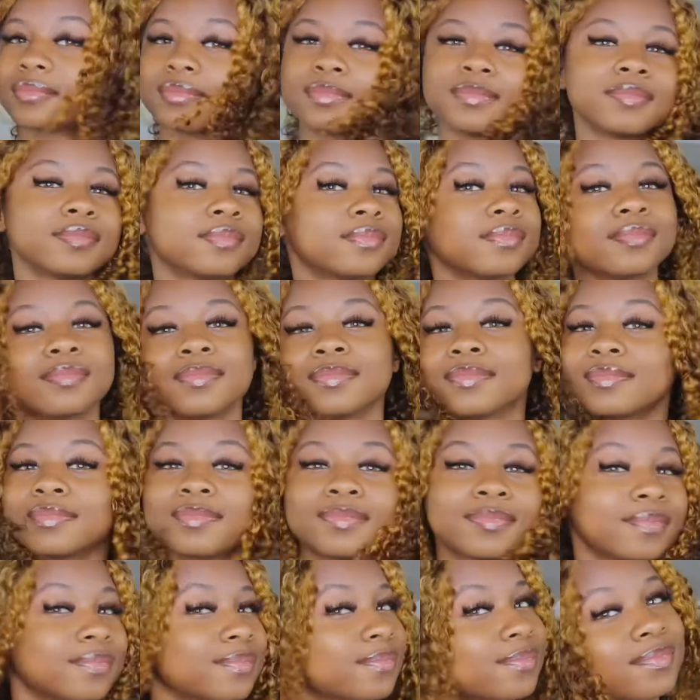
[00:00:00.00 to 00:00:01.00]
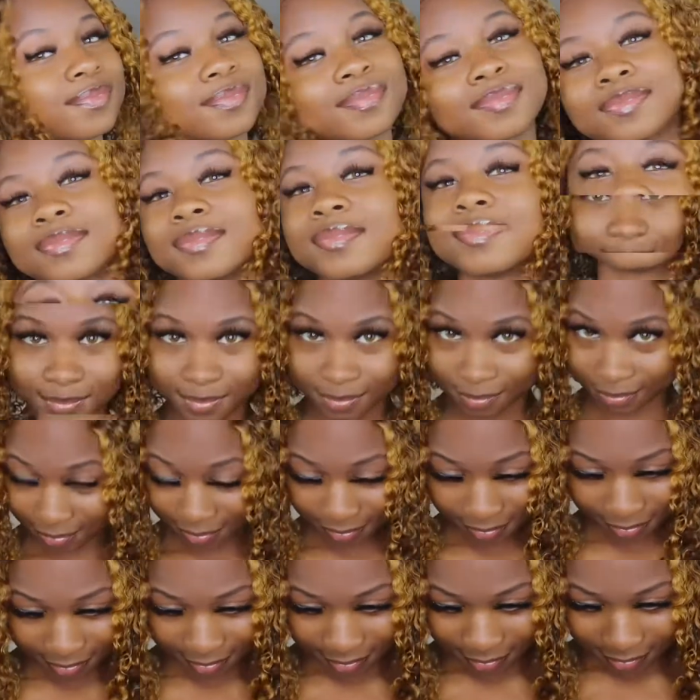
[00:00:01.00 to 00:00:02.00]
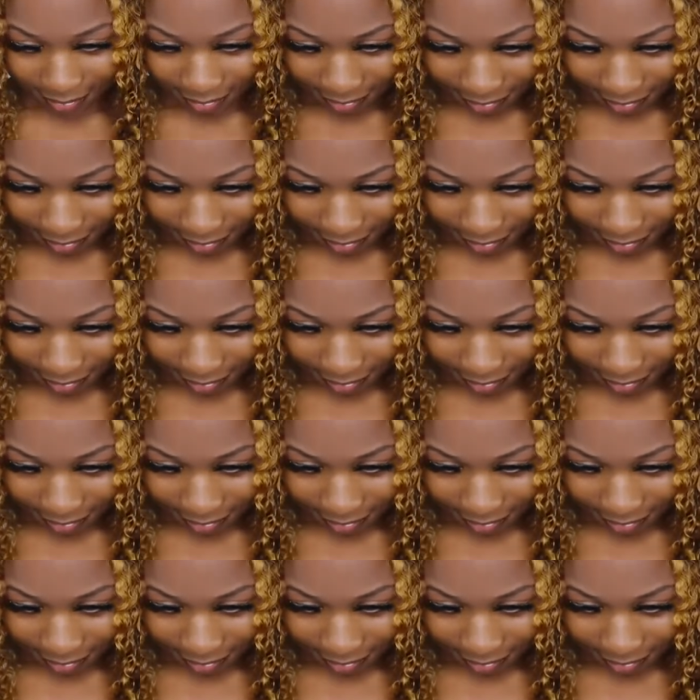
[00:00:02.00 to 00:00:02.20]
going before we get lost.